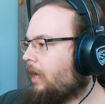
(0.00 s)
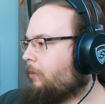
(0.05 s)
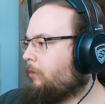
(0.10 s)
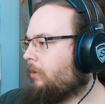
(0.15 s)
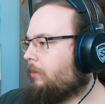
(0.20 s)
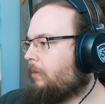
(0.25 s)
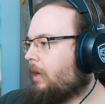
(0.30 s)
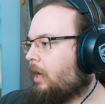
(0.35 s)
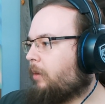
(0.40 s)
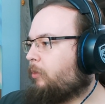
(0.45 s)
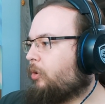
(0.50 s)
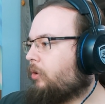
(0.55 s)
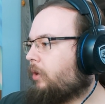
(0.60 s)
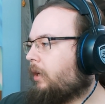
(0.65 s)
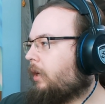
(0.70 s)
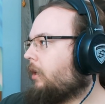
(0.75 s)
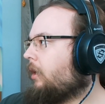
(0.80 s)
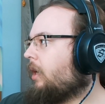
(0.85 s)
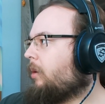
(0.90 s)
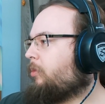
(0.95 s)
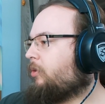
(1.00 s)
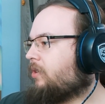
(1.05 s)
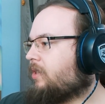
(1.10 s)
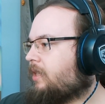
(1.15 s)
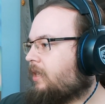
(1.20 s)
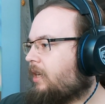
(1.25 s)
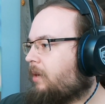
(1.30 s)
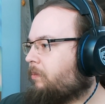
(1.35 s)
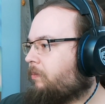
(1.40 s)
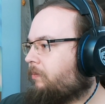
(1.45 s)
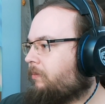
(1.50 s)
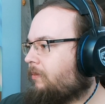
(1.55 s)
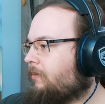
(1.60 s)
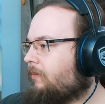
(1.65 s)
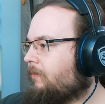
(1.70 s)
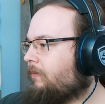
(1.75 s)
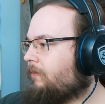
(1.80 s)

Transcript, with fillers: I'm I'm looking it up on Steam,